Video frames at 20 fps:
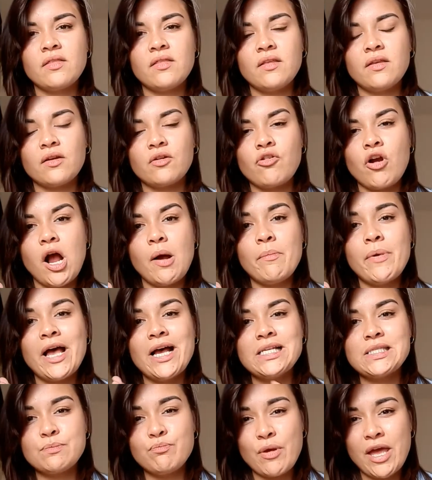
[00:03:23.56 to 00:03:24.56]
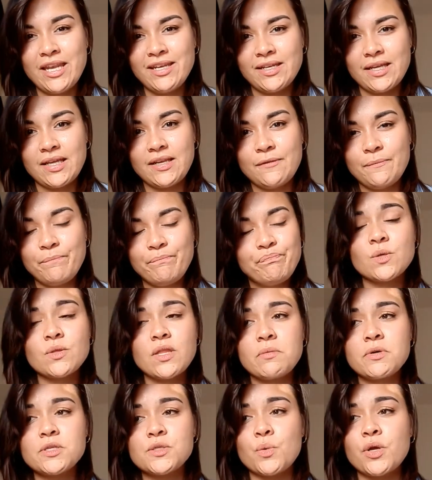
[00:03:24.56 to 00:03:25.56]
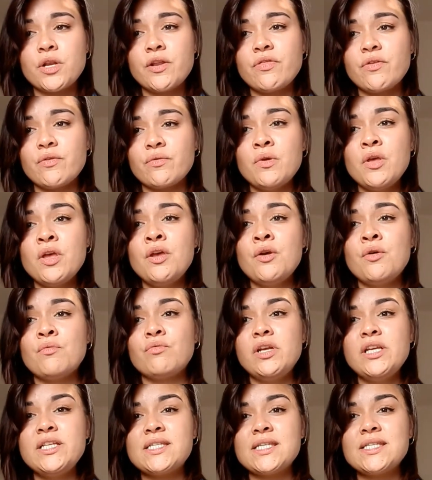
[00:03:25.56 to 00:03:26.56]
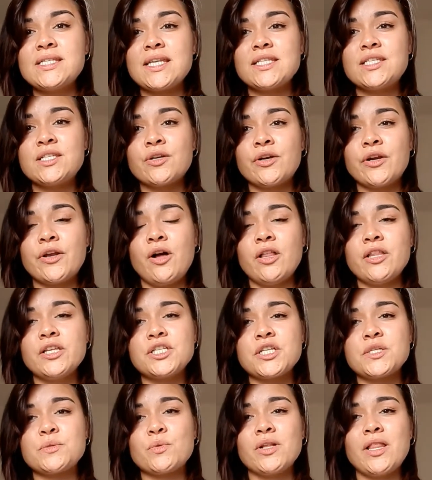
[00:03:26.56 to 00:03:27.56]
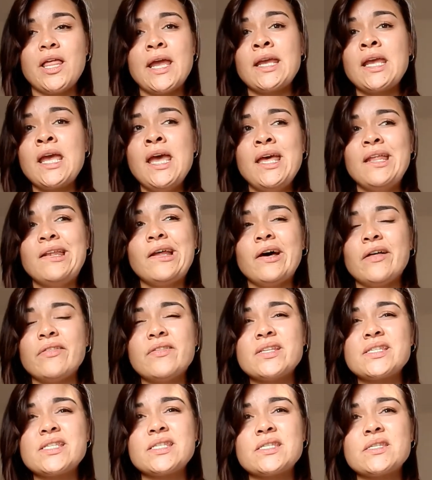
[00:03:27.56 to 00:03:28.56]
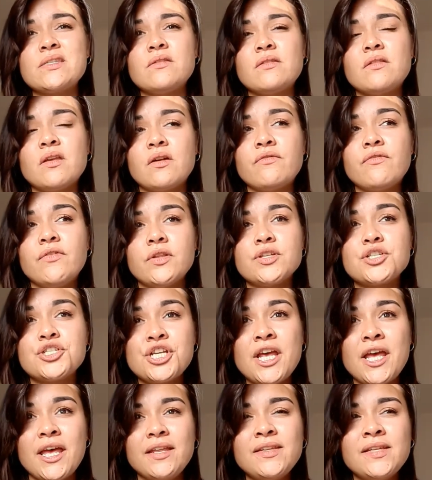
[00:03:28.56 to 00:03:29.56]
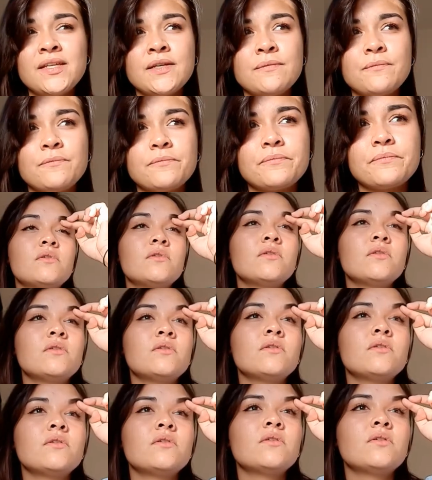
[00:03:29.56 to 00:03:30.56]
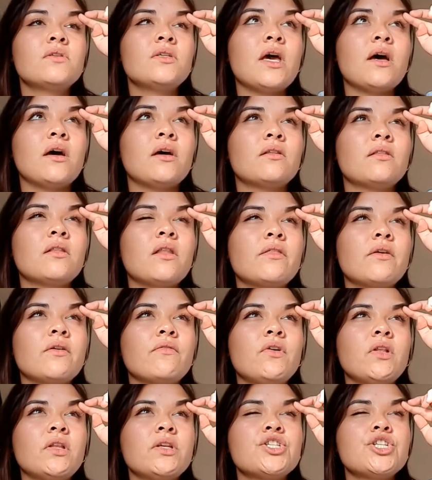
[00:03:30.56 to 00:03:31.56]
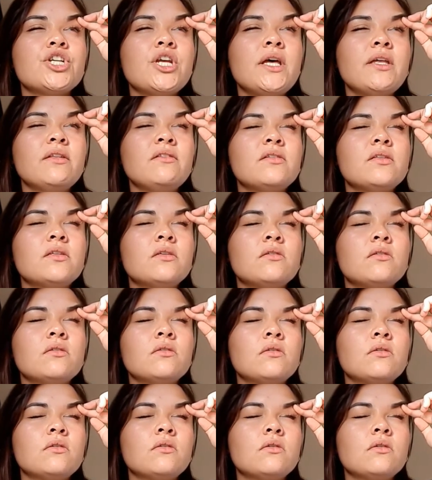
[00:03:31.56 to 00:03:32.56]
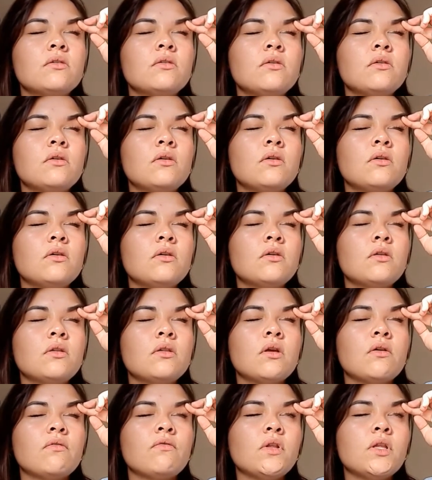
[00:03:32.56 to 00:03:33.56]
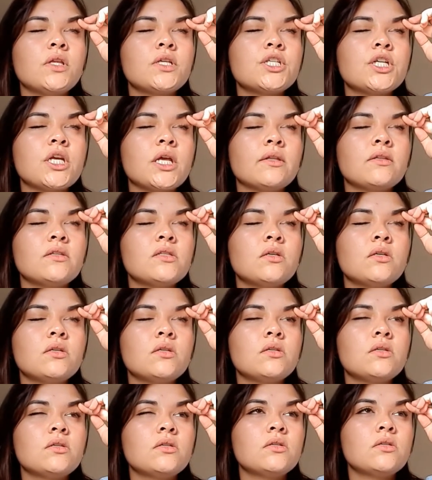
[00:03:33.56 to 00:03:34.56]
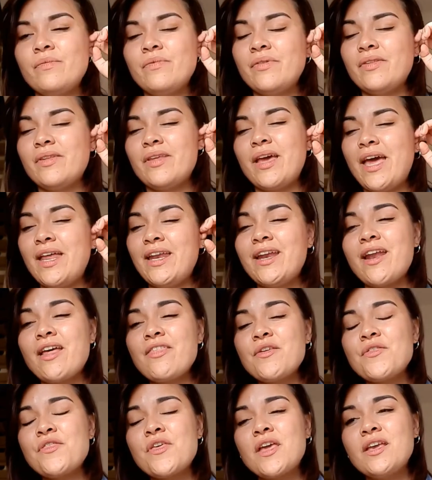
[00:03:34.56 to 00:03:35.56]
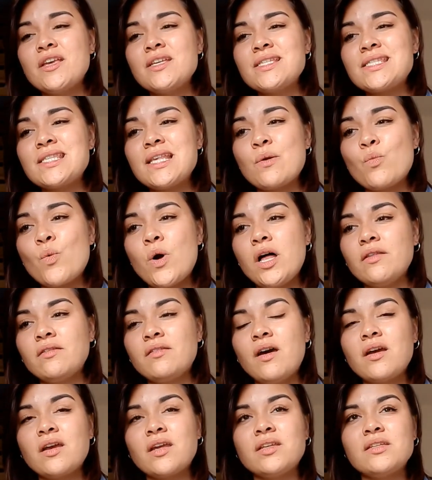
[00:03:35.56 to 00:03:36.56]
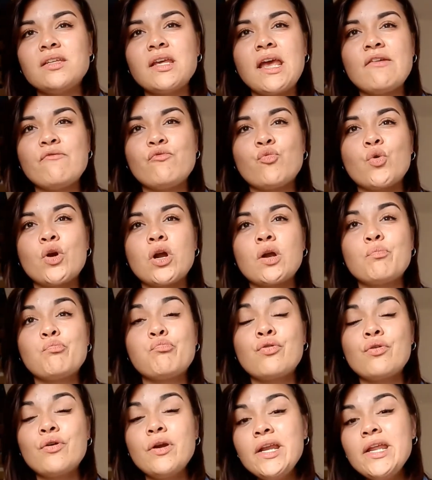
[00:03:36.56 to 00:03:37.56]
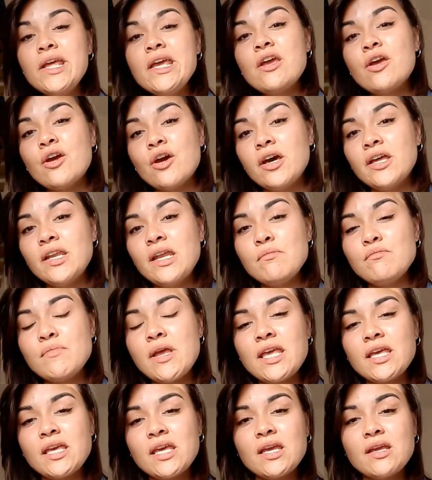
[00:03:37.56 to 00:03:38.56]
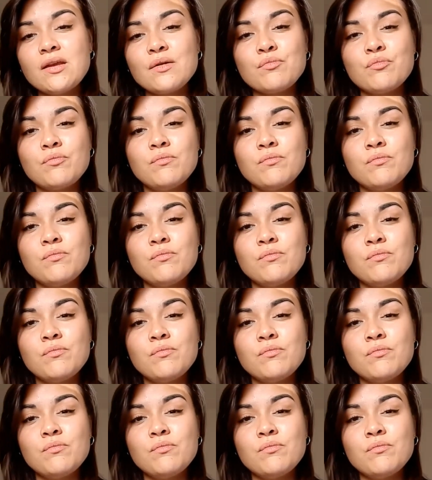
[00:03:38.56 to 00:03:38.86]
the crop has bended. That was one of the reasons that seriologists were like, no, this is, they're full of shit. Yeah, that they're full of shit. They're full of shit. And another thing is that while Doug and Dave were pretty good at making